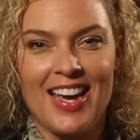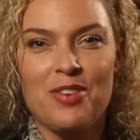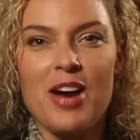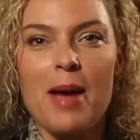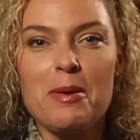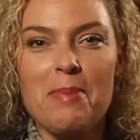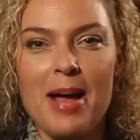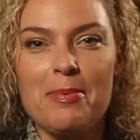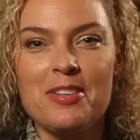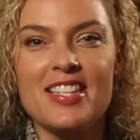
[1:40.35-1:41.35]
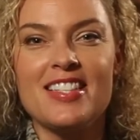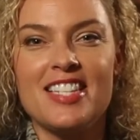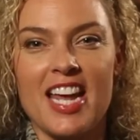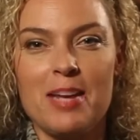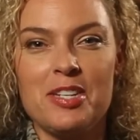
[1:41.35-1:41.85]
Grab your Bibles and
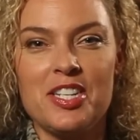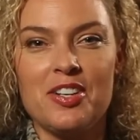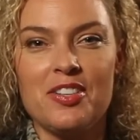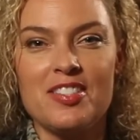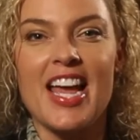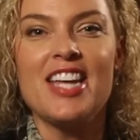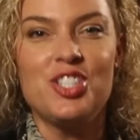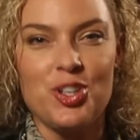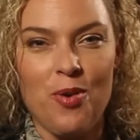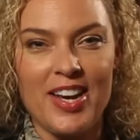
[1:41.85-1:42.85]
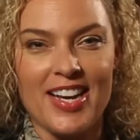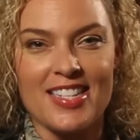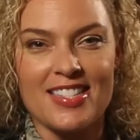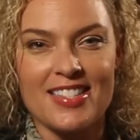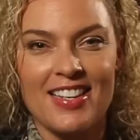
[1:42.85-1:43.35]
study materials and join
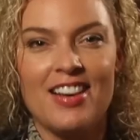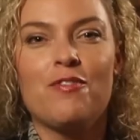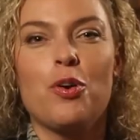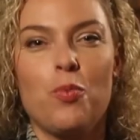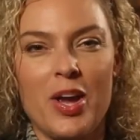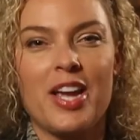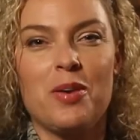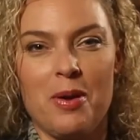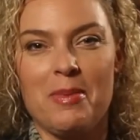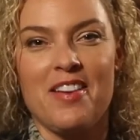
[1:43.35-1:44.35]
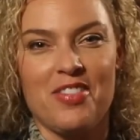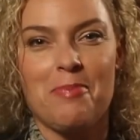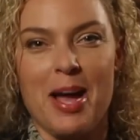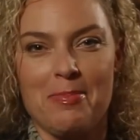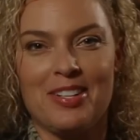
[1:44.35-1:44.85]
us for Wicked Women of the
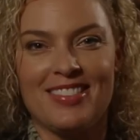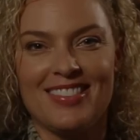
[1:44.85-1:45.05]
Bible.